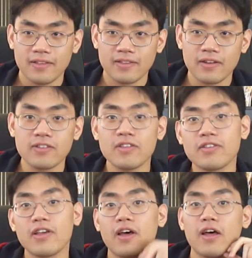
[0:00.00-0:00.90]
there's
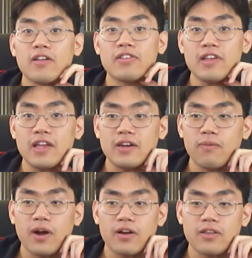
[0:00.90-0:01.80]
this scene
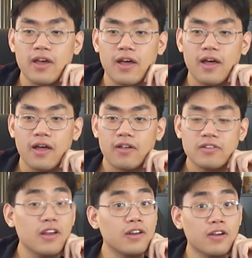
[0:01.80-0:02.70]
where the
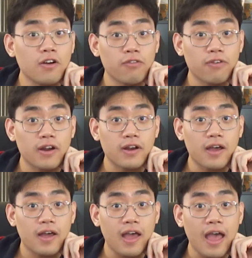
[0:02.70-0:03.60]
slutty girlfriend
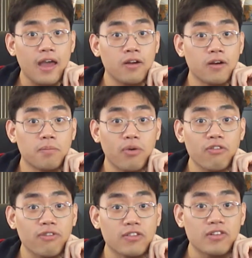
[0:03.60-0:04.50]
had her
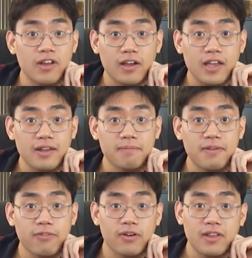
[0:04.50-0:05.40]
boyfriend snuck in
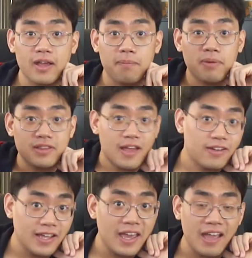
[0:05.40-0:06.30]
before they put down
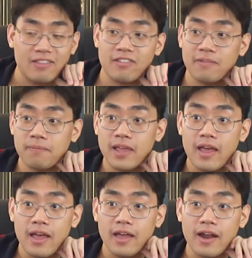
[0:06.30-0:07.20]
the gates.
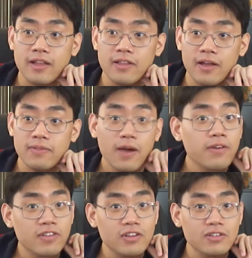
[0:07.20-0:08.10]
And I thought that
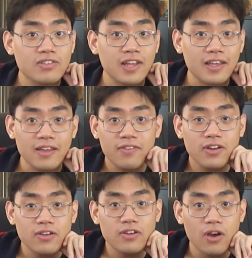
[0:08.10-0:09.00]
was interesting, even
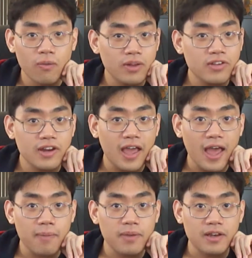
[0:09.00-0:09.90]
though you know what's going to
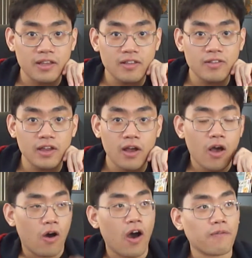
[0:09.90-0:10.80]
happen. He said,
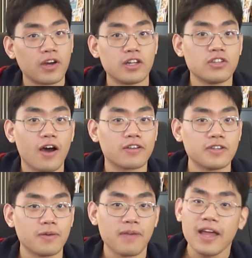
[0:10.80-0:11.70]
oh, I'm going to talk
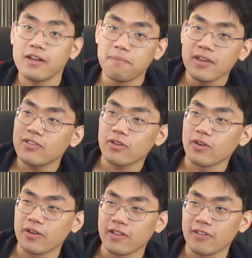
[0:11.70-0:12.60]
to him. And the
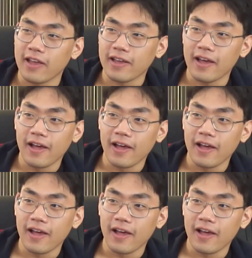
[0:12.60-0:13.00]
musical is like